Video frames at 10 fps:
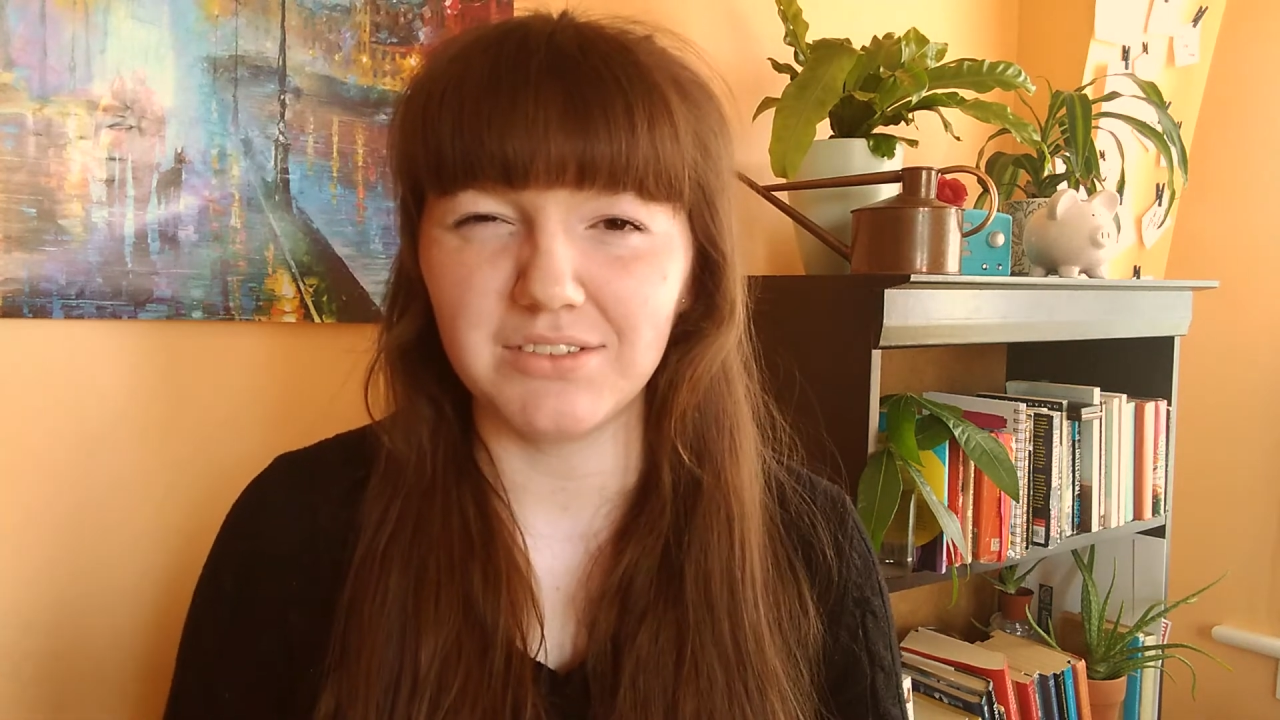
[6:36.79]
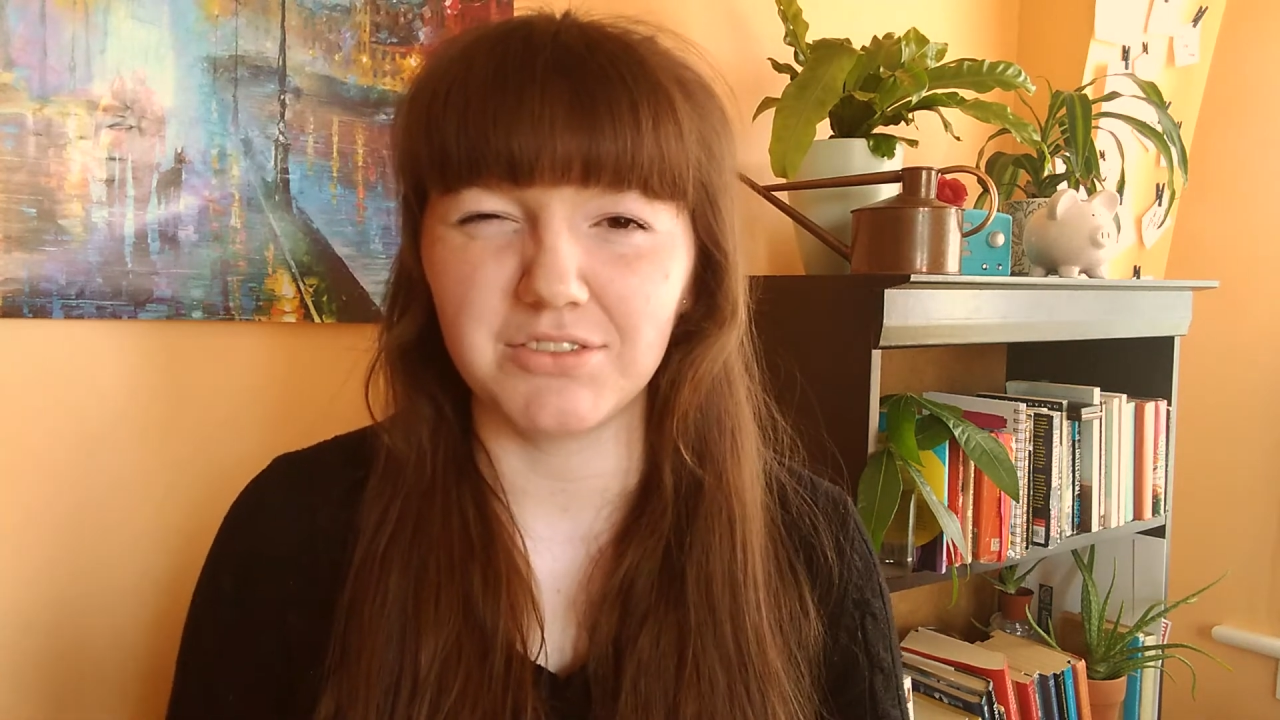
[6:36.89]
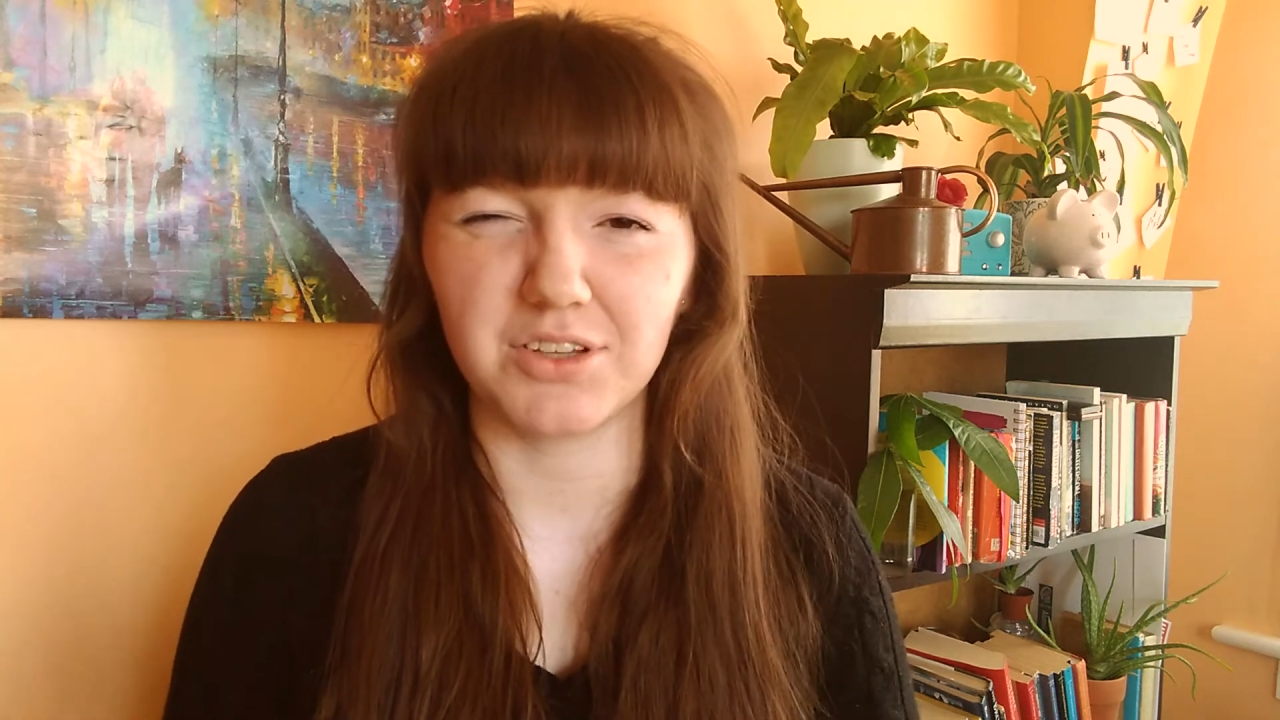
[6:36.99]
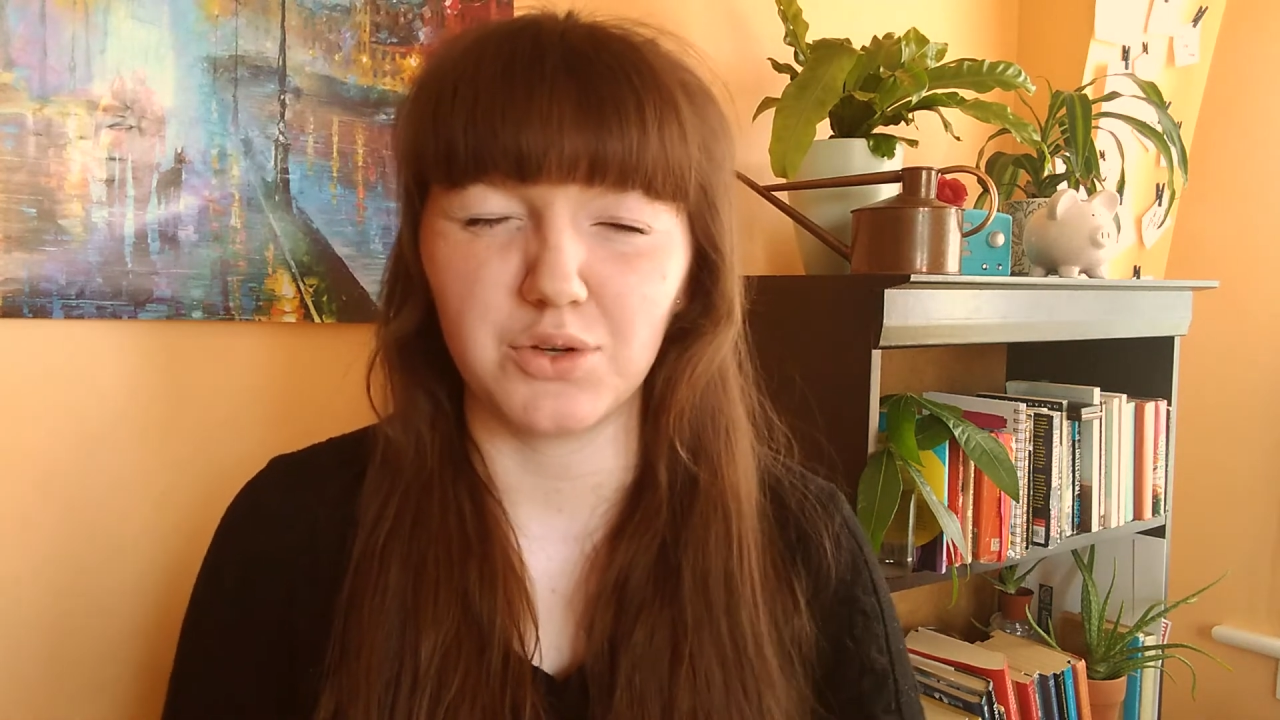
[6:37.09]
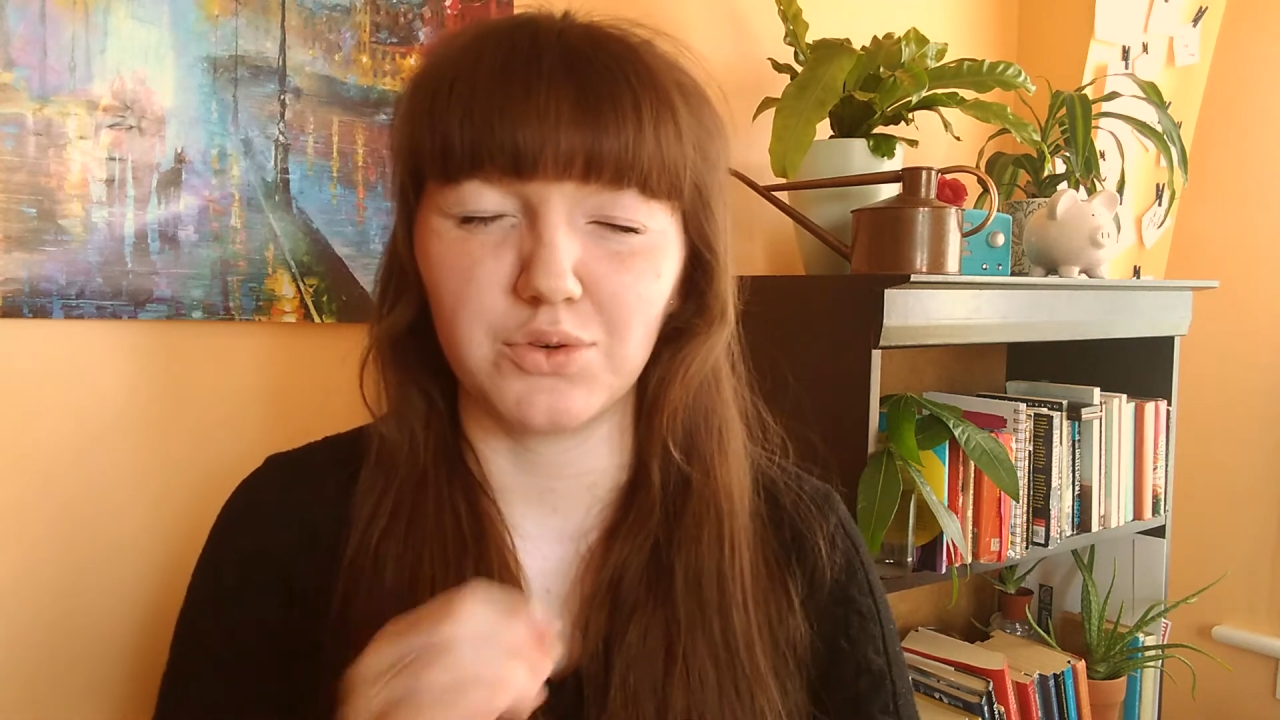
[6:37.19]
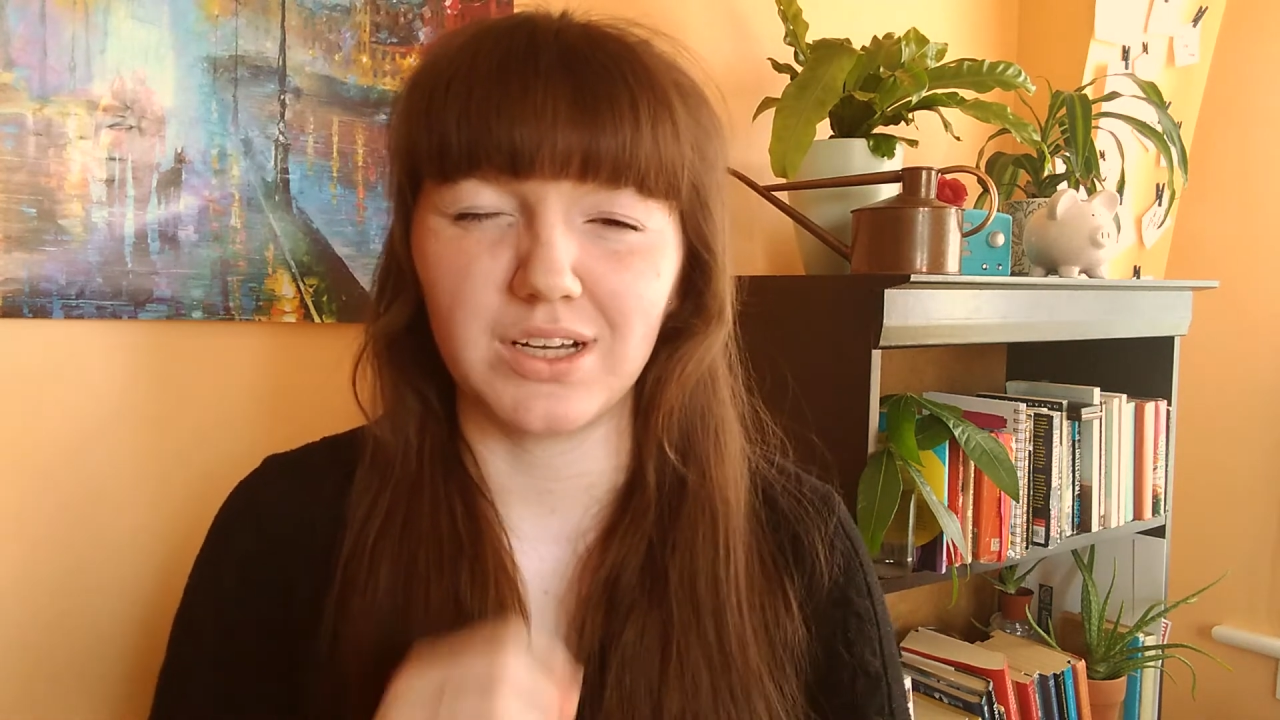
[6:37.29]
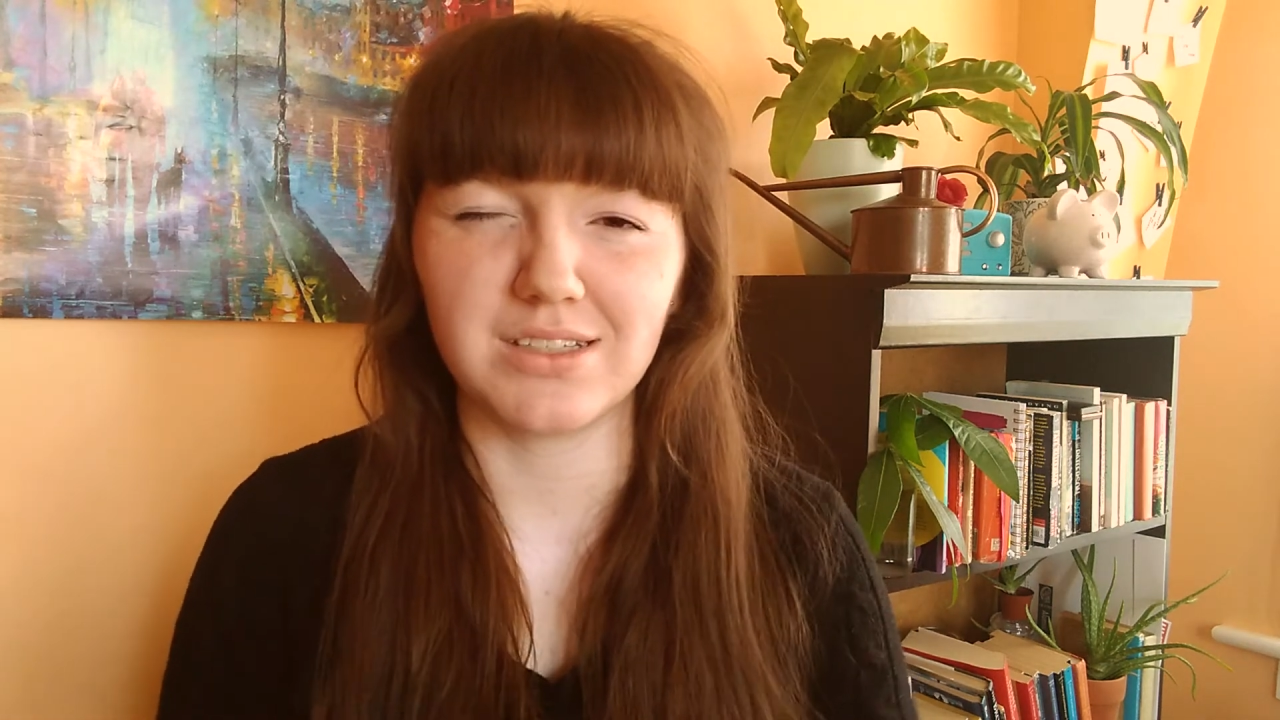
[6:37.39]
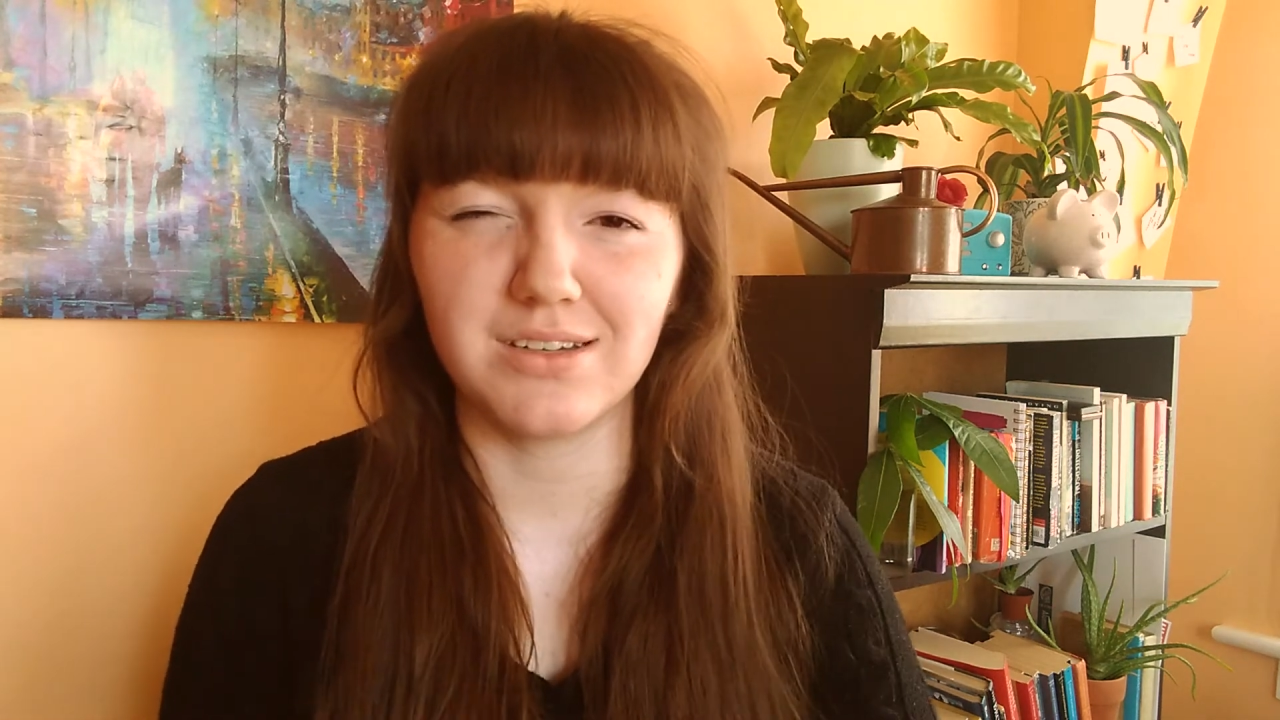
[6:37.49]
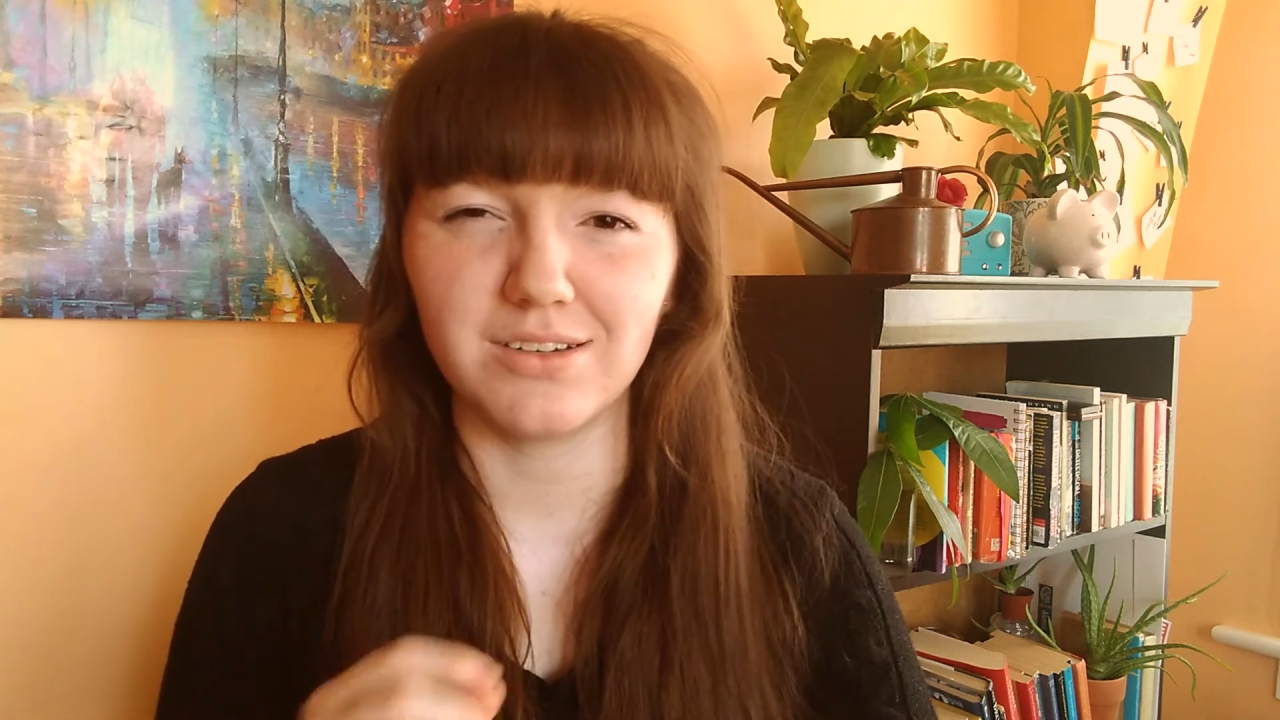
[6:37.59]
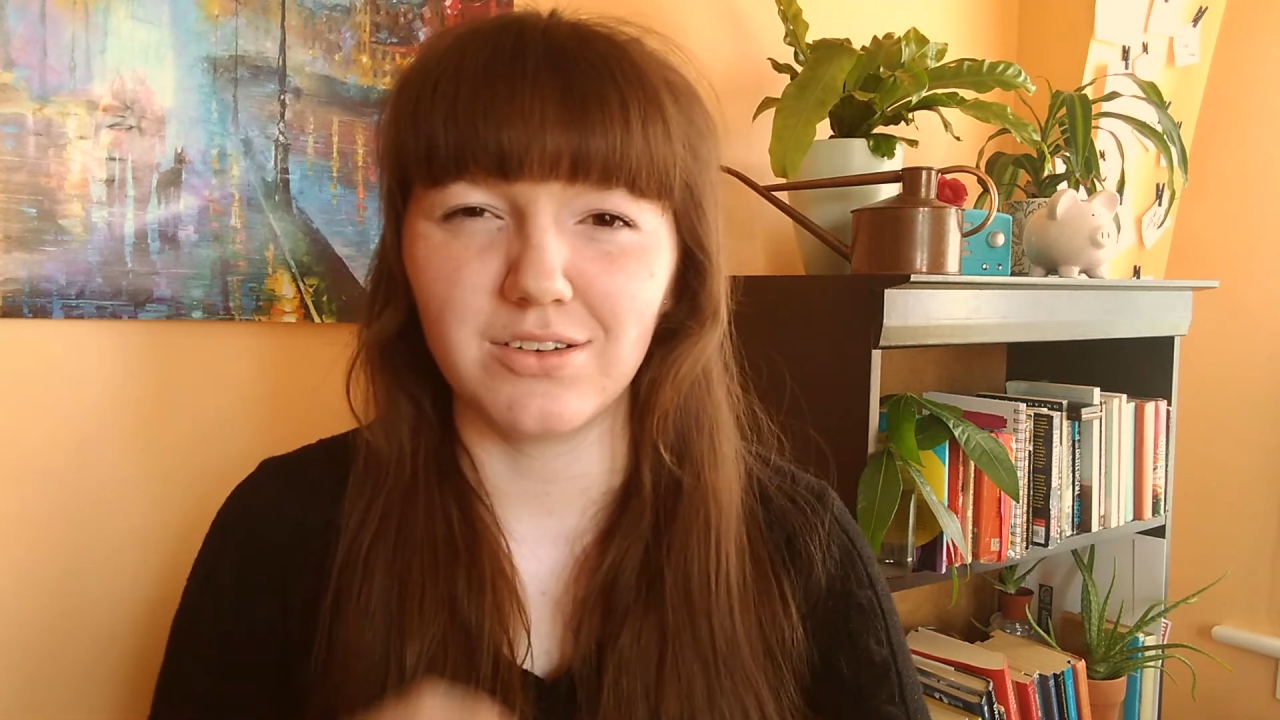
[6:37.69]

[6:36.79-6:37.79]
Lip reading: for the crust